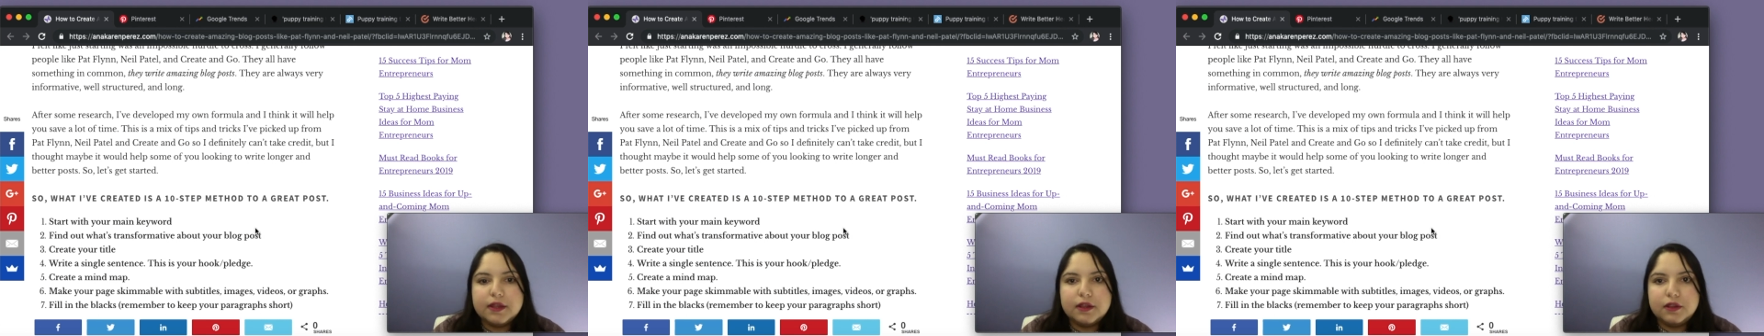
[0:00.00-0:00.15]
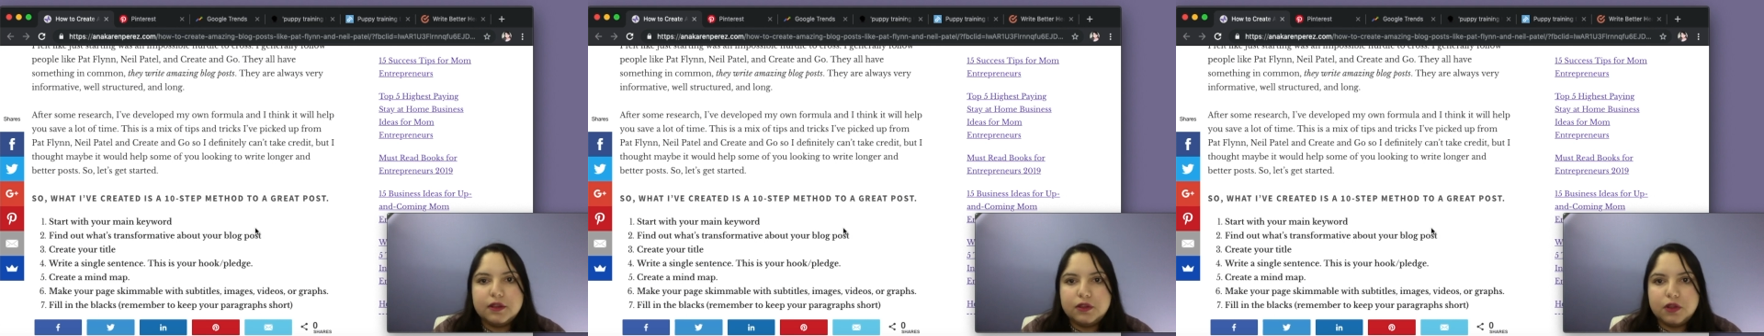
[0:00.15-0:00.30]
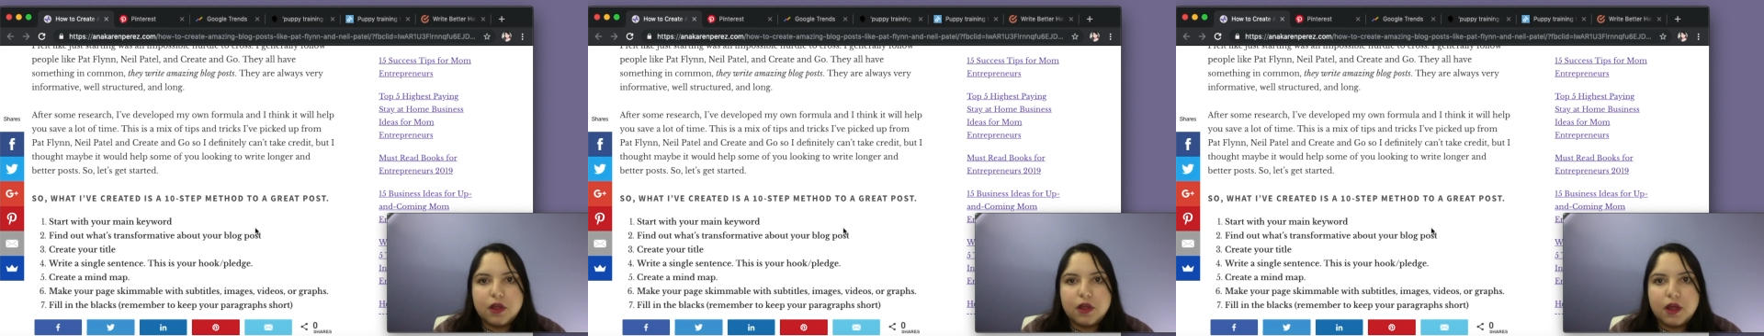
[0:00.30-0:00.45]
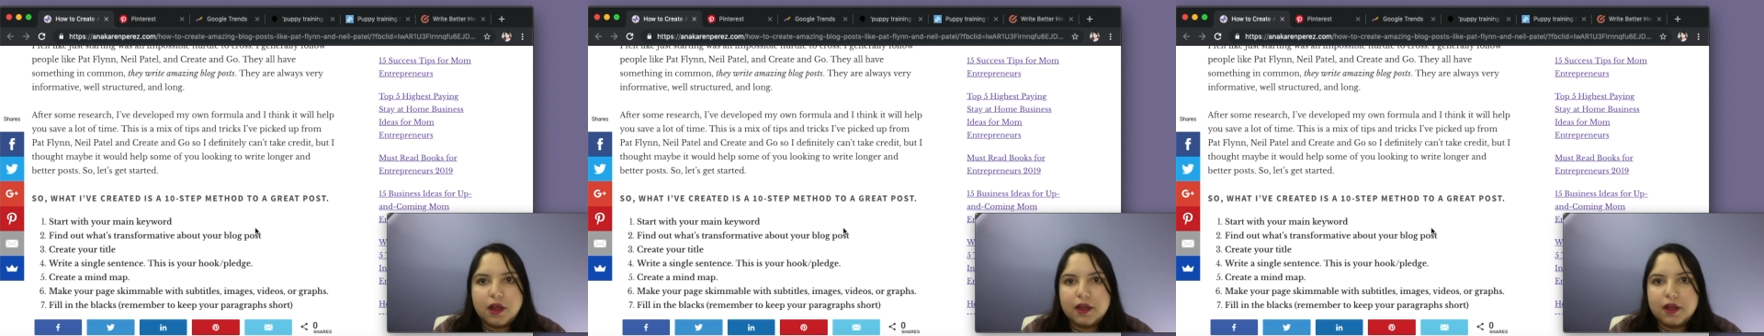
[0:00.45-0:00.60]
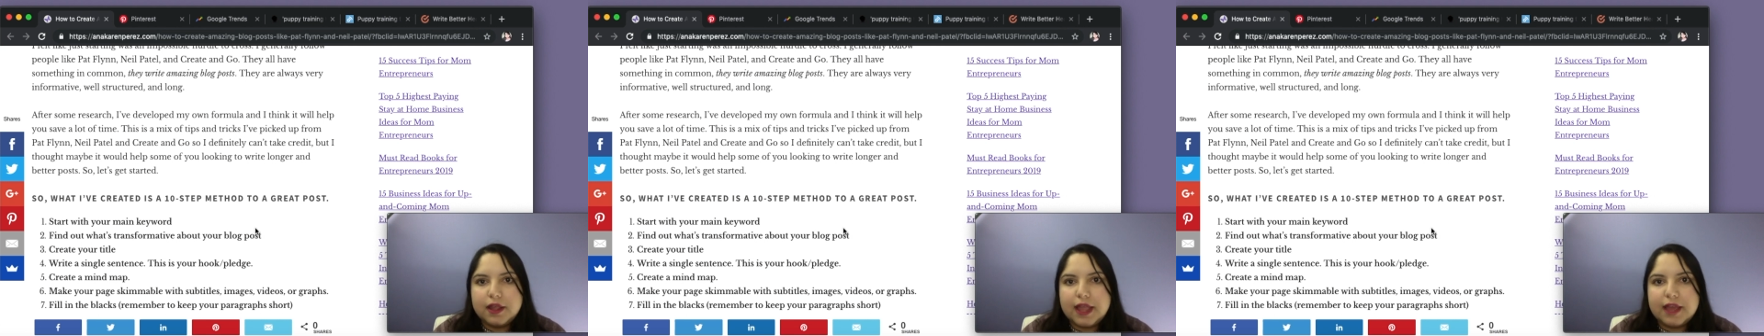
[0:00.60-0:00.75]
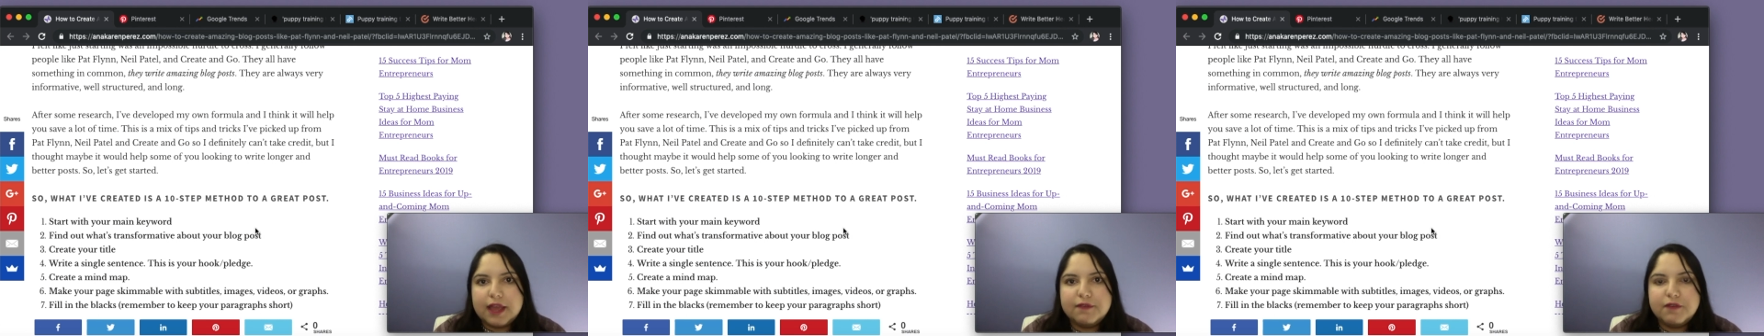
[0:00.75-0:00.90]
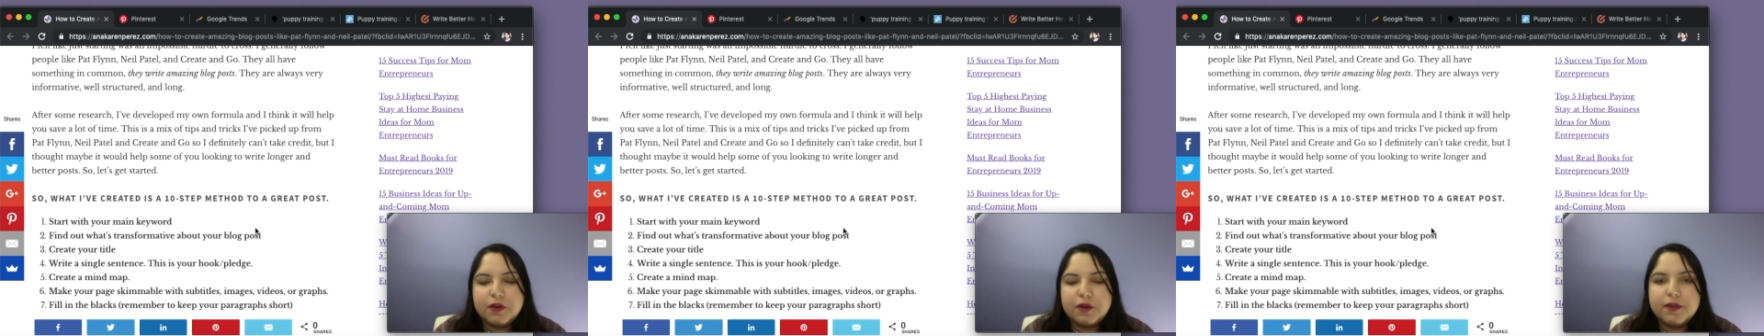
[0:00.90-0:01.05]
long,
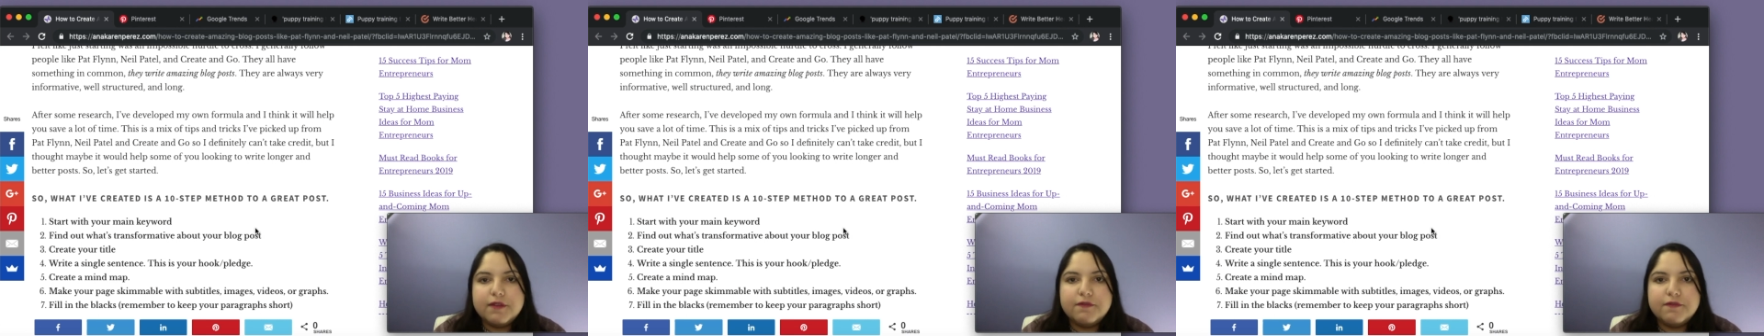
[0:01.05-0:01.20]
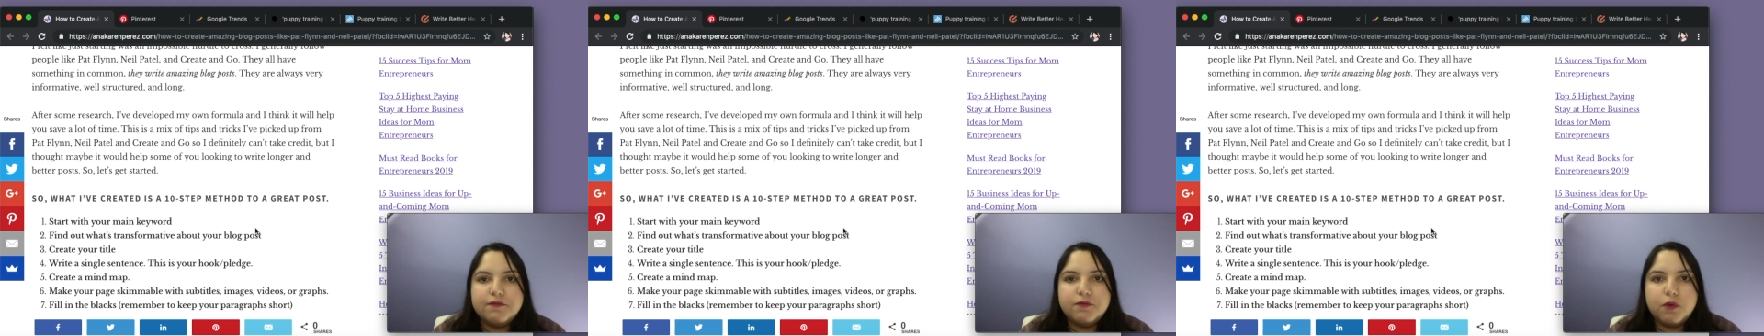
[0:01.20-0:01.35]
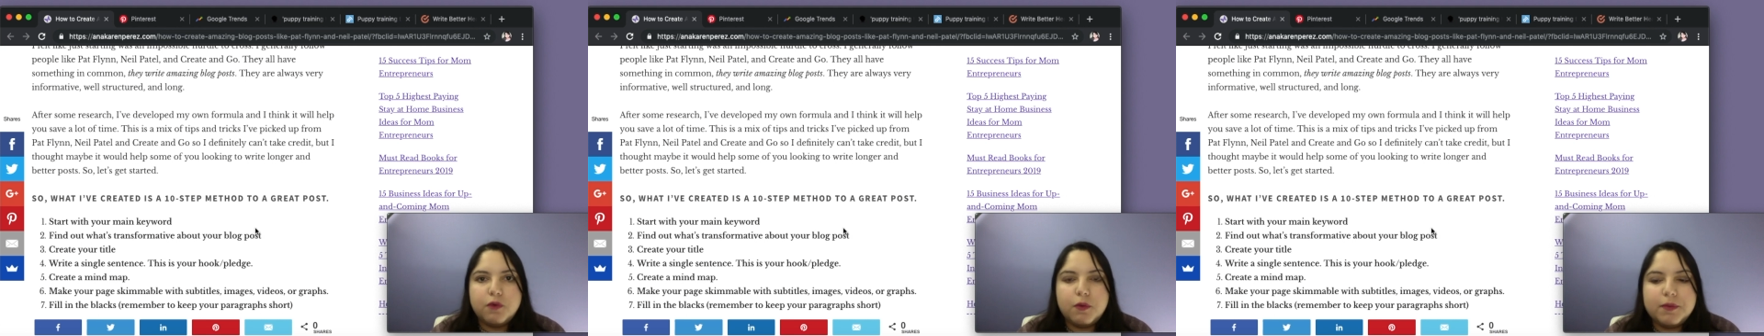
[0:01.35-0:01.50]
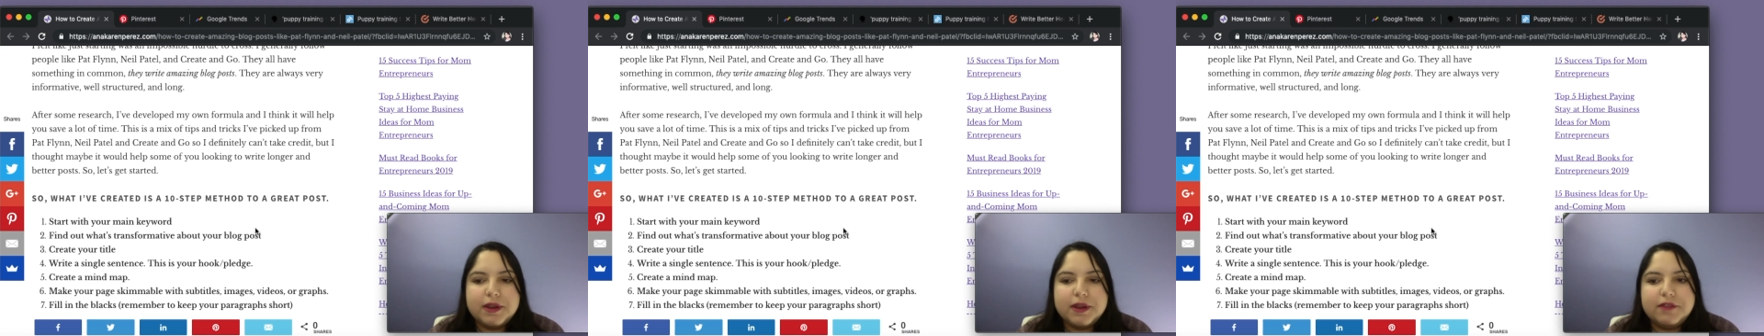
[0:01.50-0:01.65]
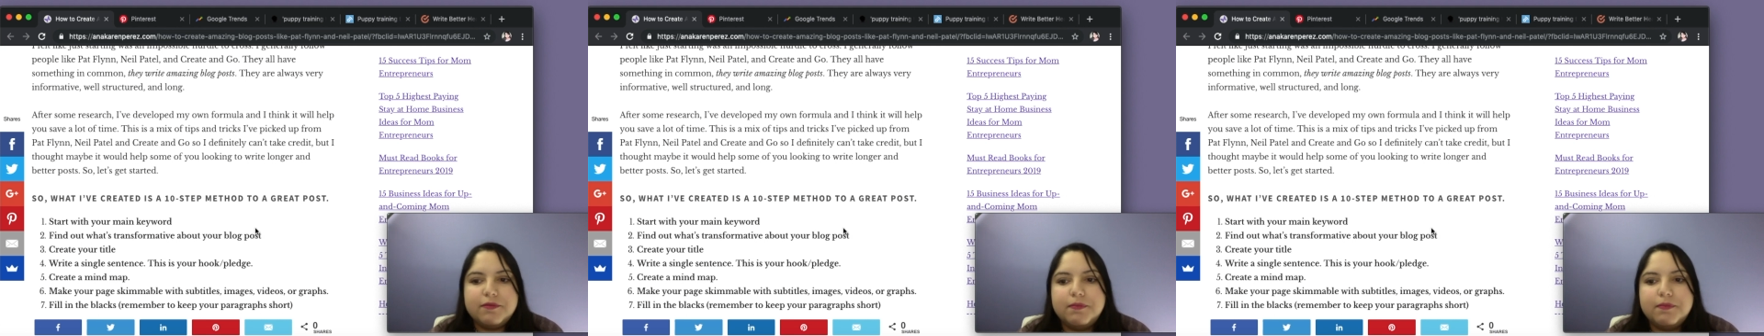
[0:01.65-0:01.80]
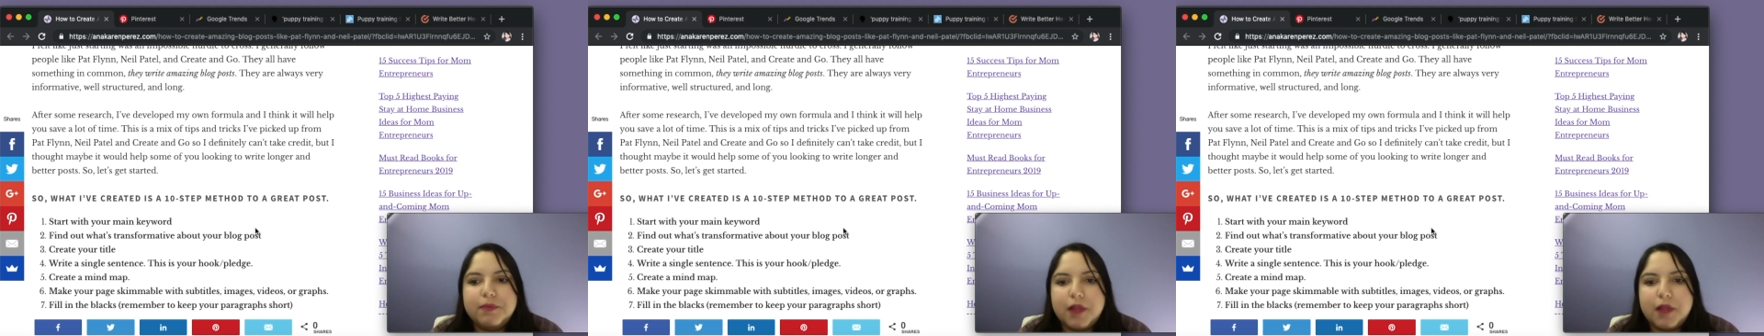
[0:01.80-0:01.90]
and very informative